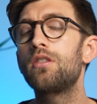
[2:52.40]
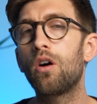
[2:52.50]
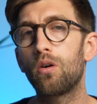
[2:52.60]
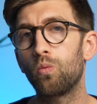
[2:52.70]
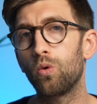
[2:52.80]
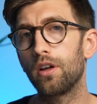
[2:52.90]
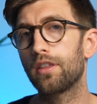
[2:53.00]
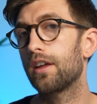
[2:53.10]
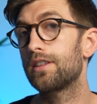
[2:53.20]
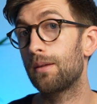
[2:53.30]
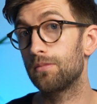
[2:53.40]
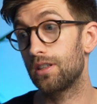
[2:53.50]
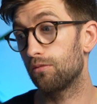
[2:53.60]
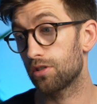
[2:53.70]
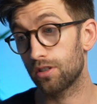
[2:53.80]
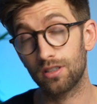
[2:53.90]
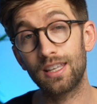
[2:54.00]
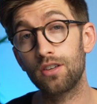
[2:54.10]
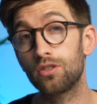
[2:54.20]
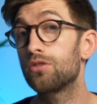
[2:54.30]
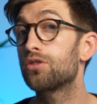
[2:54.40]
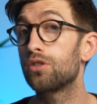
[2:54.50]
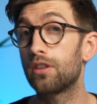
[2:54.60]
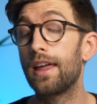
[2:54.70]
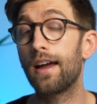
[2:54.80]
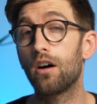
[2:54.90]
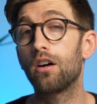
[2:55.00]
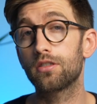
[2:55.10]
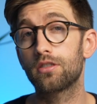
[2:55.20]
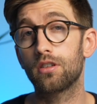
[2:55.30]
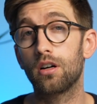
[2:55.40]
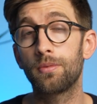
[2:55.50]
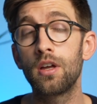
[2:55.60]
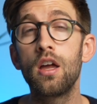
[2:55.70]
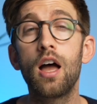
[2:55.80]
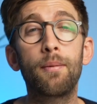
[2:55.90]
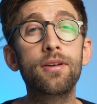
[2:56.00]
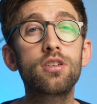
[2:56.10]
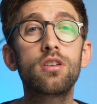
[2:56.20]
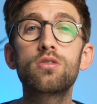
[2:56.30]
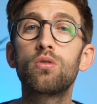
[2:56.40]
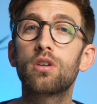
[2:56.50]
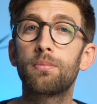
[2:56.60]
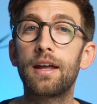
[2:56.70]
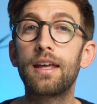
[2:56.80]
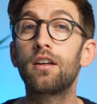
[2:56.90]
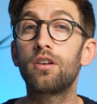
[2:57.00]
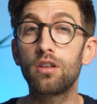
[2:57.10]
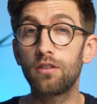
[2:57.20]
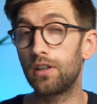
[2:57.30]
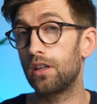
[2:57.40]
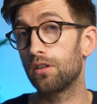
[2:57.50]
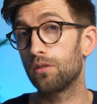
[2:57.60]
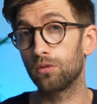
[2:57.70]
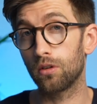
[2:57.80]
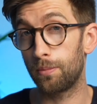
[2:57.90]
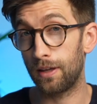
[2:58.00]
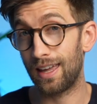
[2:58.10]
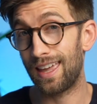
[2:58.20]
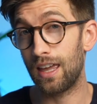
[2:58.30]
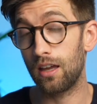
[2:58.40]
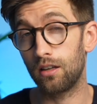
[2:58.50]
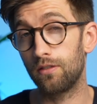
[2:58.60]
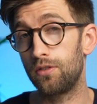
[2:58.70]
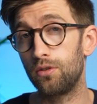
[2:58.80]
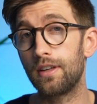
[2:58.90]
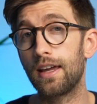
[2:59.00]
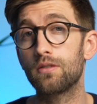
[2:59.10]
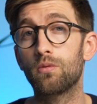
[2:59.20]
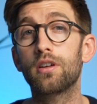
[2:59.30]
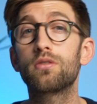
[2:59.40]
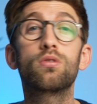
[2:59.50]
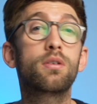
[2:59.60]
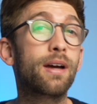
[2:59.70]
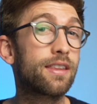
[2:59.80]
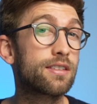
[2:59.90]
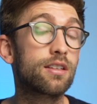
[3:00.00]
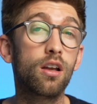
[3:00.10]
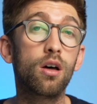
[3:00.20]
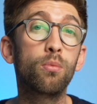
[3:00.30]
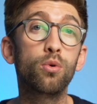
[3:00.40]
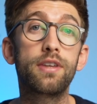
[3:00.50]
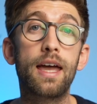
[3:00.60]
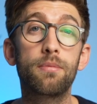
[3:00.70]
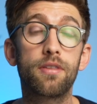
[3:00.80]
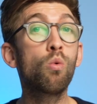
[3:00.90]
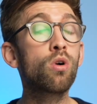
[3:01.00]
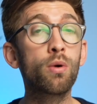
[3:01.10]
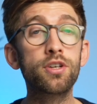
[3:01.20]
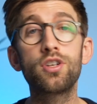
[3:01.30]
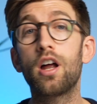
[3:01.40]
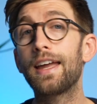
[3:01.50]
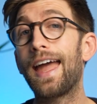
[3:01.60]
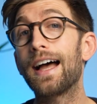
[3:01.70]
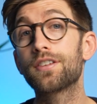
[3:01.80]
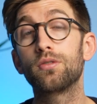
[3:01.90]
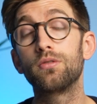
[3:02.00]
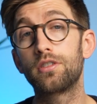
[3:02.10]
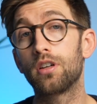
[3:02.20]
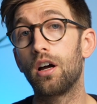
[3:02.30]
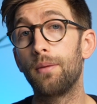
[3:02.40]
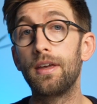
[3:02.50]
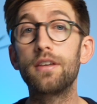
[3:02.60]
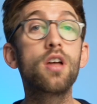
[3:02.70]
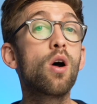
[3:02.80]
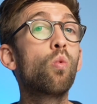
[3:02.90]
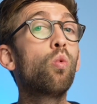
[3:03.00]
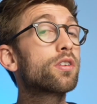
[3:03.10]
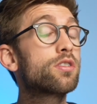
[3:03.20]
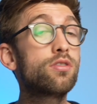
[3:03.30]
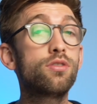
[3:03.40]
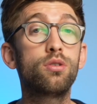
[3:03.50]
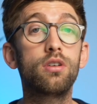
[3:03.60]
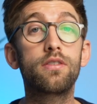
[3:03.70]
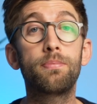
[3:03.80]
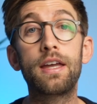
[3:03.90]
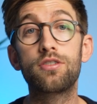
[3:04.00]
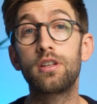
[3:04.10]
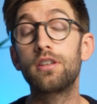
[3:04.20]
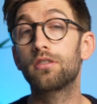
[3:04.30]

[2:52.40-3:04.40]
not worth attempting resuscitation should their heart stop. I'm actually going to talk about it in another video that will appear here in a few days where I talk about this in a lot more depth. One question I get asked all the time is what do you do if the patient is